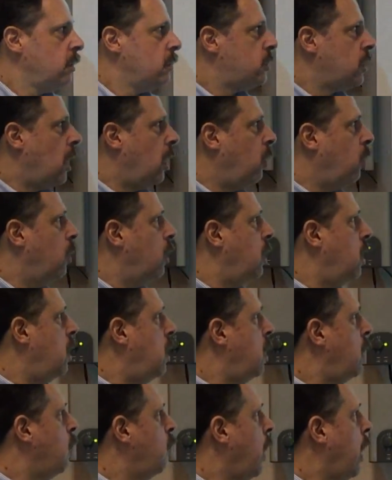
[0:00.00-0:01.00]
So
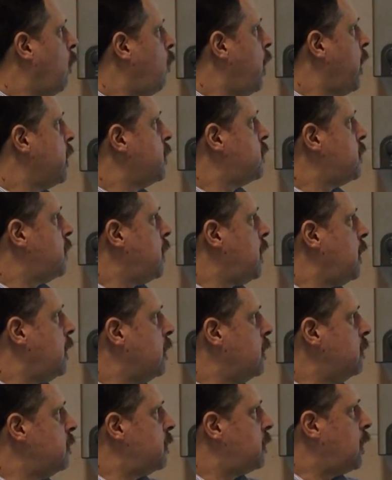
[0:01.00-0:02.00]
what I want to
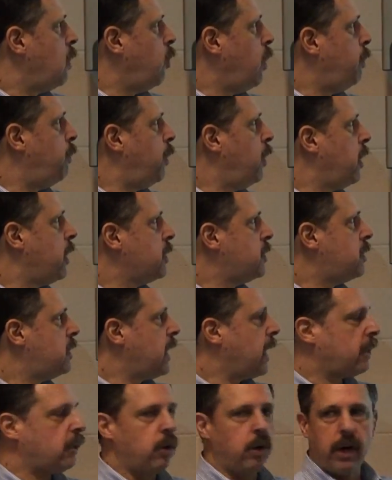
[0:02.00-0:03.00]
see is, can we put a
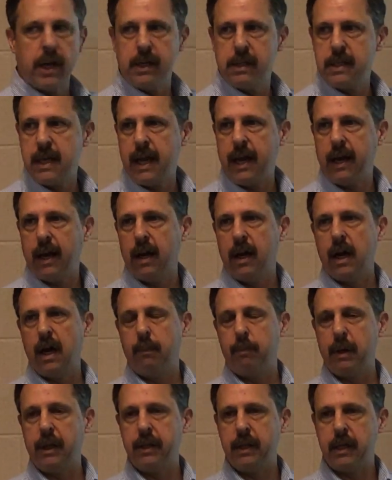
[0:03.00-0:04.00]
sectored antenna
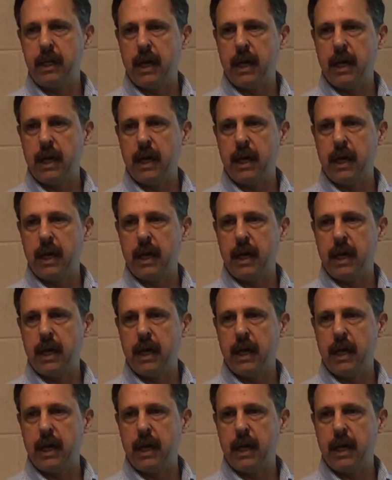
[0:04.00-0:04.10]
up on